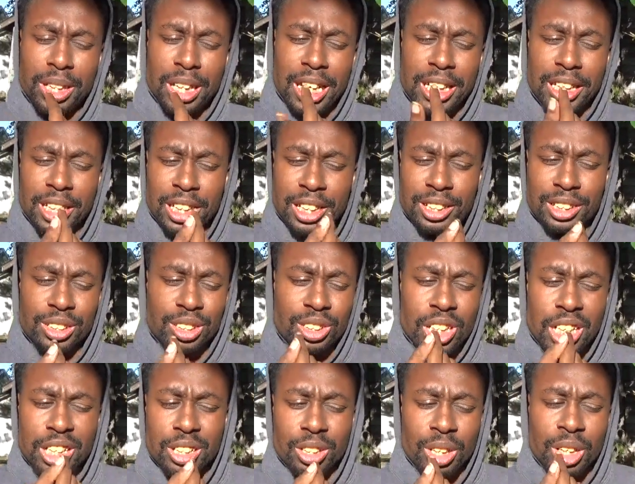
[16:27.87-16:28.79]
like
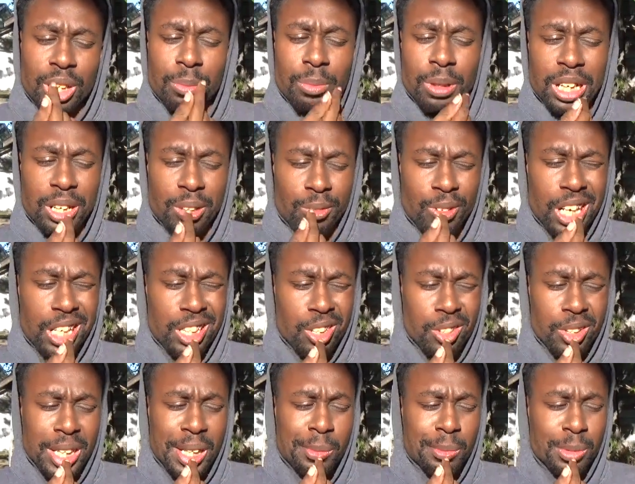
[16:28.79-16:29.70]
inside your lip, like around your
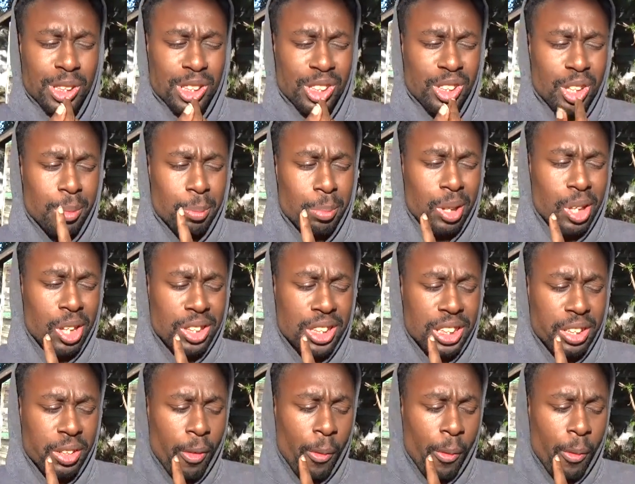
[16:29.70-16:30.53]
lip, it start burning.